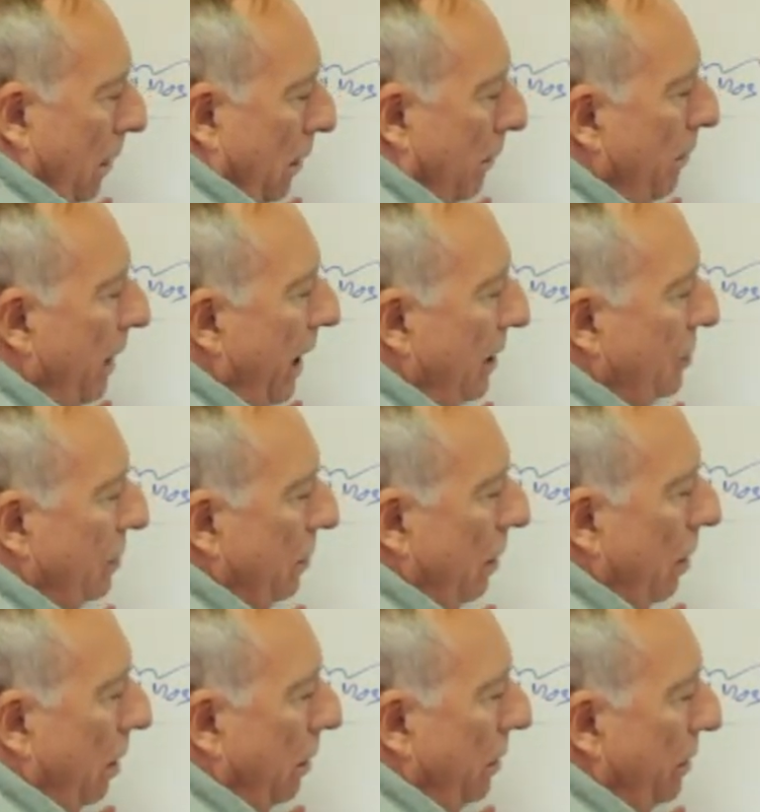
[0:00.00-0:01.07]
Imagine
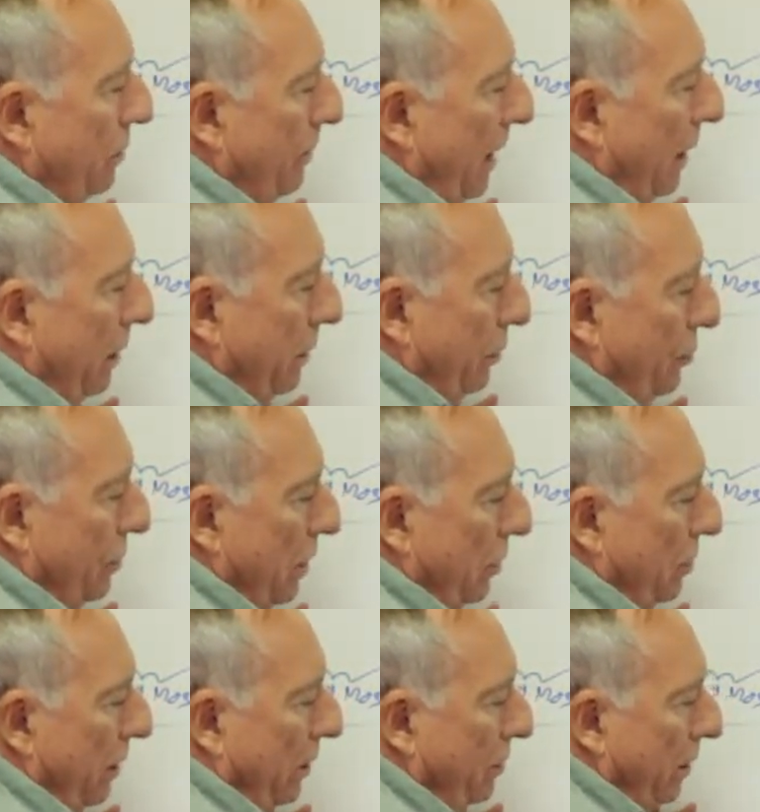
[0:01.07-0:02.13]
all these molecules are
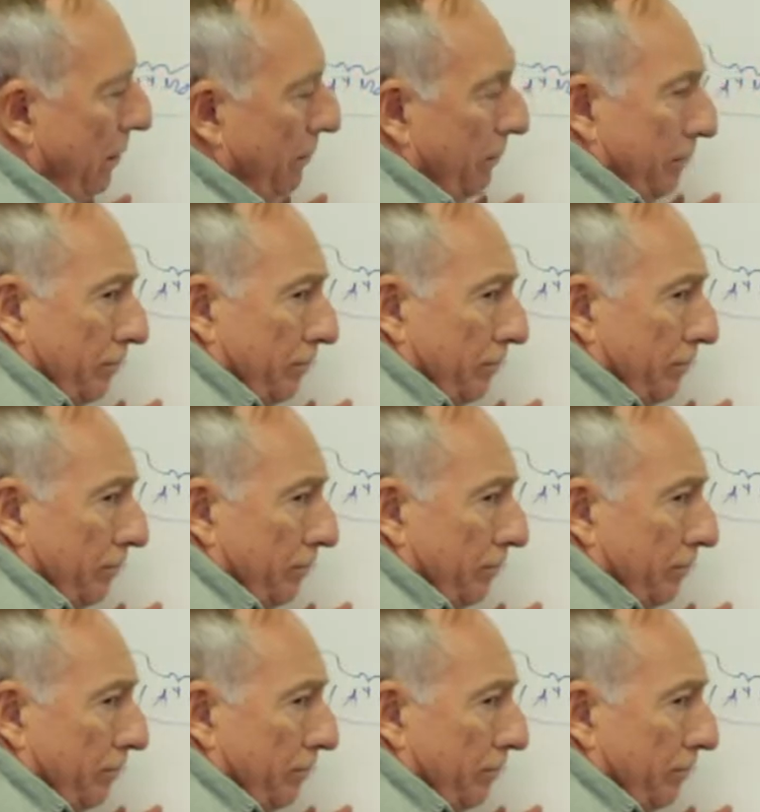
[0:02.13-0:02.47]
touching.